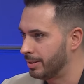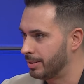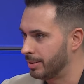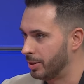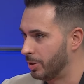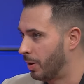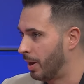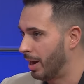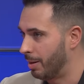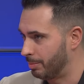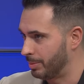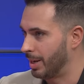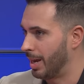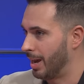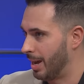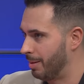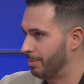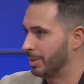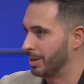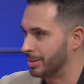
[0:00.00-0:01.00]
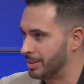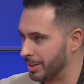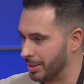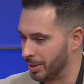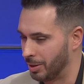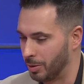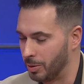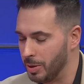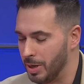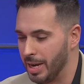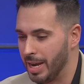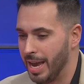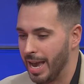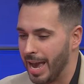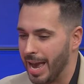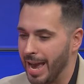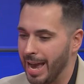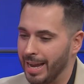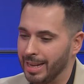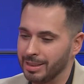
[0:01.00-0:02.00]
You know, I'm I'm Latino,
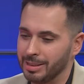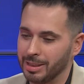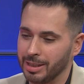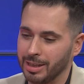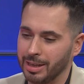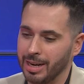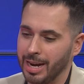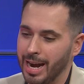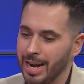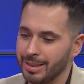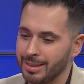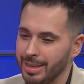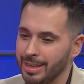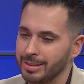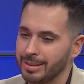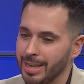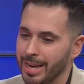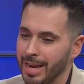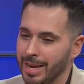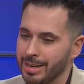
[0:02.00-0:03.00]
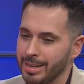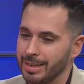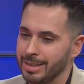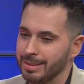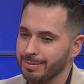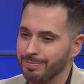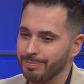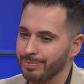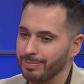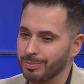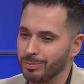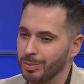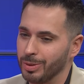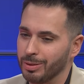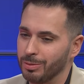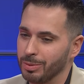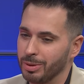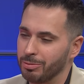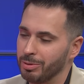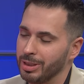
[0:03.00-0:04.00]
and uh, I think that
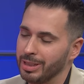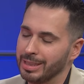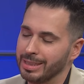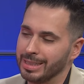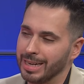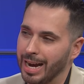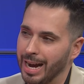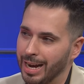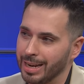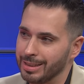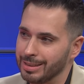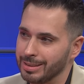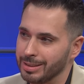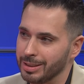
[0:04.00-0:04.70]
we're, we're really not.